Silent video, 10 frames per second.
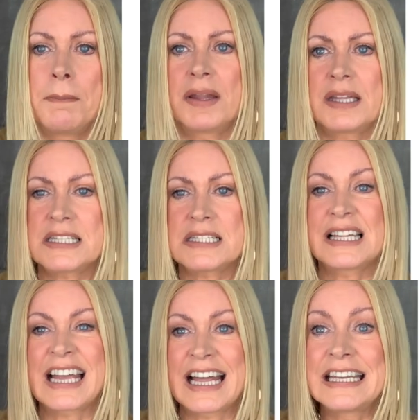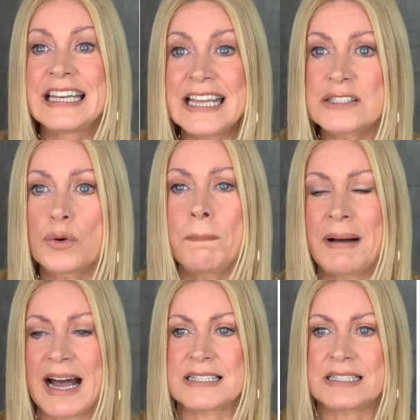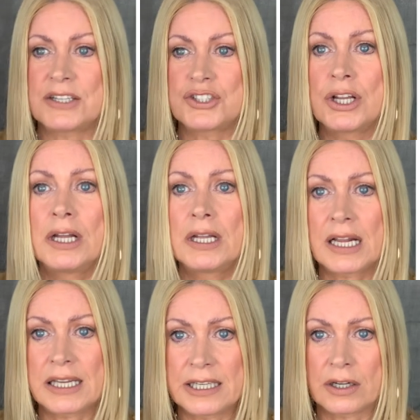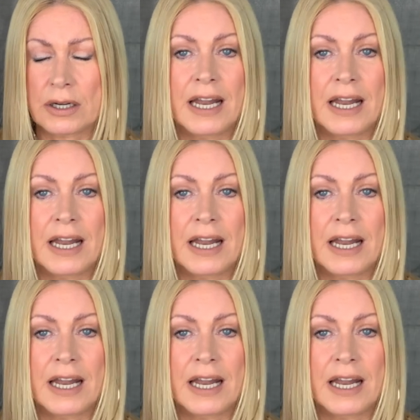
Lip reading: but this is like a nasal passage cleaner,